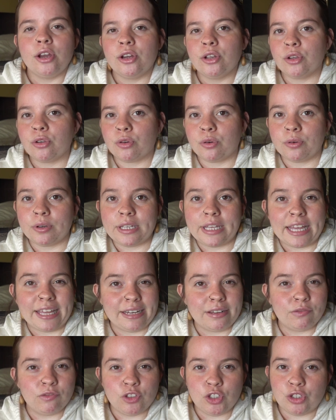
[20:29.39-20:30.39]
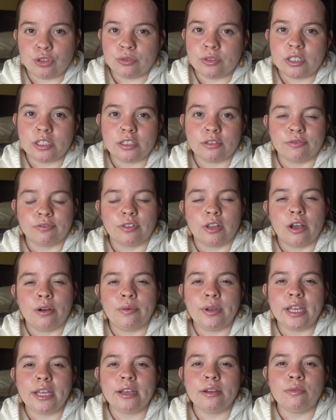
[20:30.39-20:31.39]
creative juices
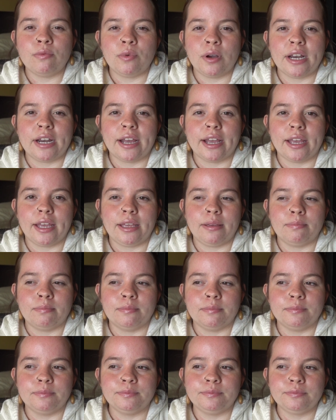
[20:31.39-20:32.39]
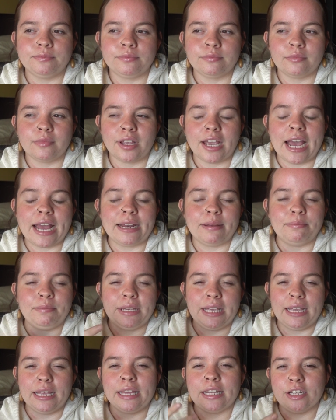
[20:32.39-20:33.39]
flowing when I'm kind of
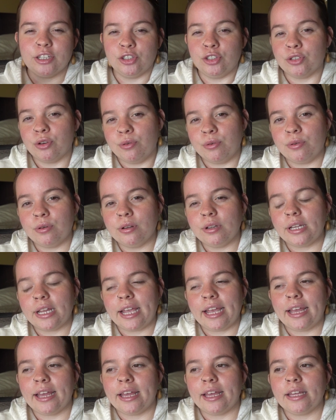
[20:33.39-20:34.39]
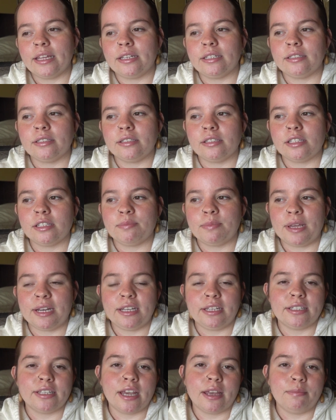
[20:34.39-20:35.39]
being an adult and
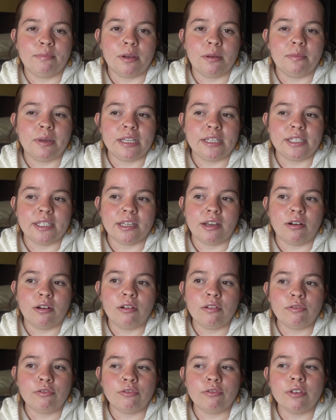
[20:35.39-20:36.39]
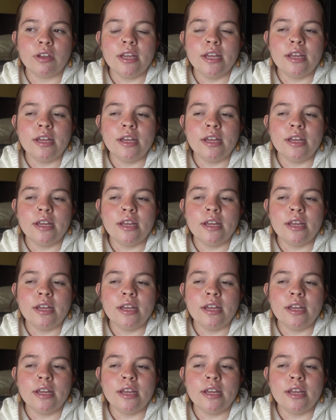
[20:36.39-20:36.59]
spending time by myself.